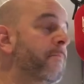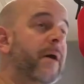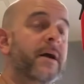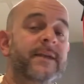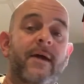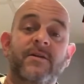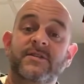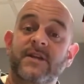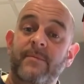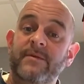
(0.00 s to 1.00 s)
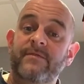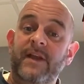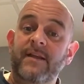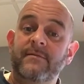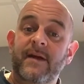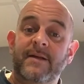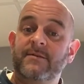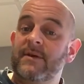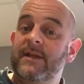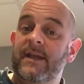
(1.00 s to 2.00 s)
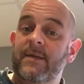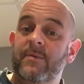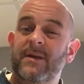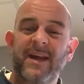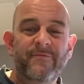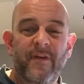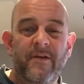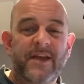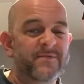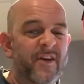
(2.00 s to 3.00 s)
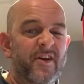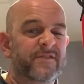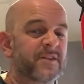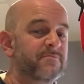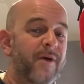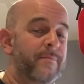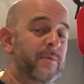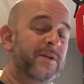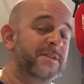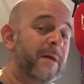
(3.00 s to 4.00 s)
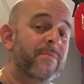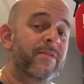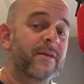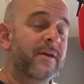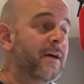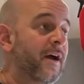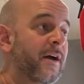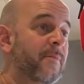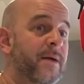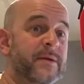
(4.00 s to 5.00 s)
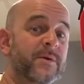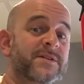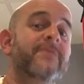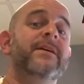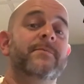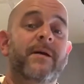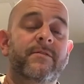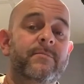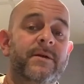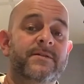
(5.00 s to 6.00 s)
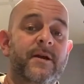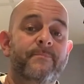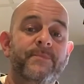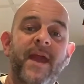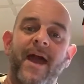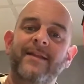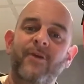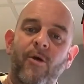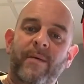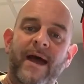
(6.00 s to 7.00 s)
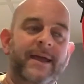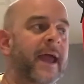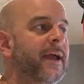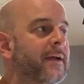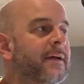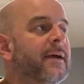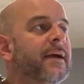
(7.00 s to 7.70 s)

but now I just come and fill in as and when they need me. Isn't very often, might be once a month, might be once every other month. But yeah, not a bad gig.